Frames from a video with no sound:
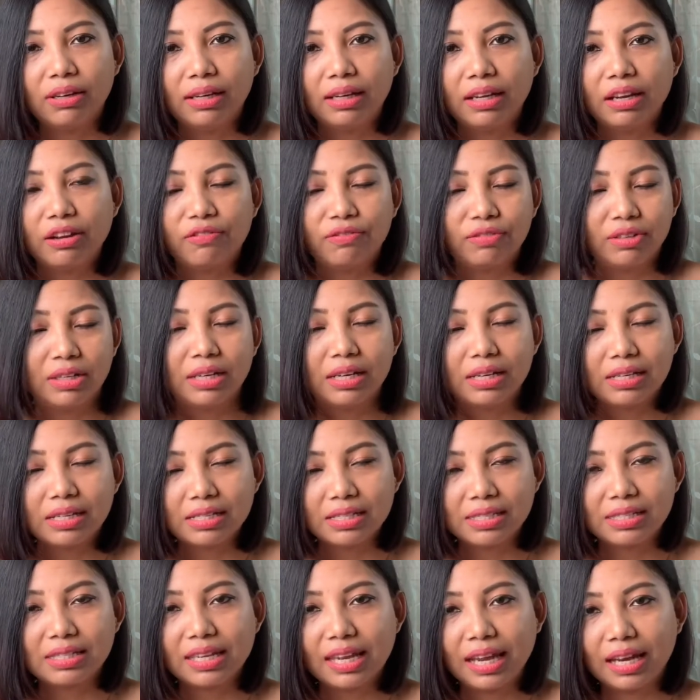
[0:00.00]
if it
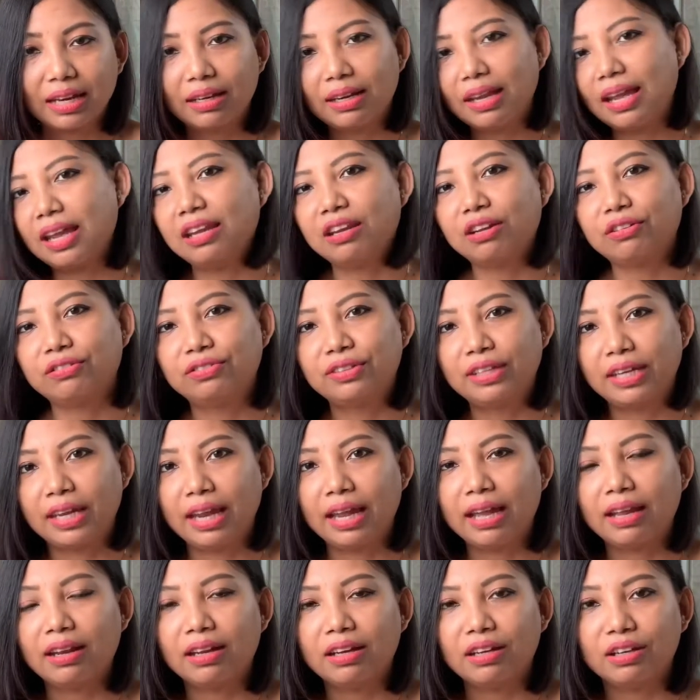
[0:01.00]
doesn't get enough
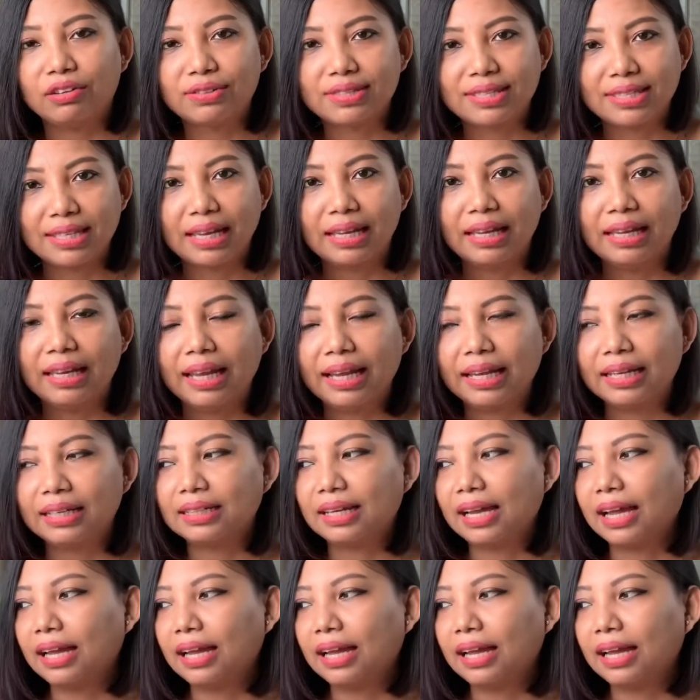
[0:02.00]
care, enough sunlight,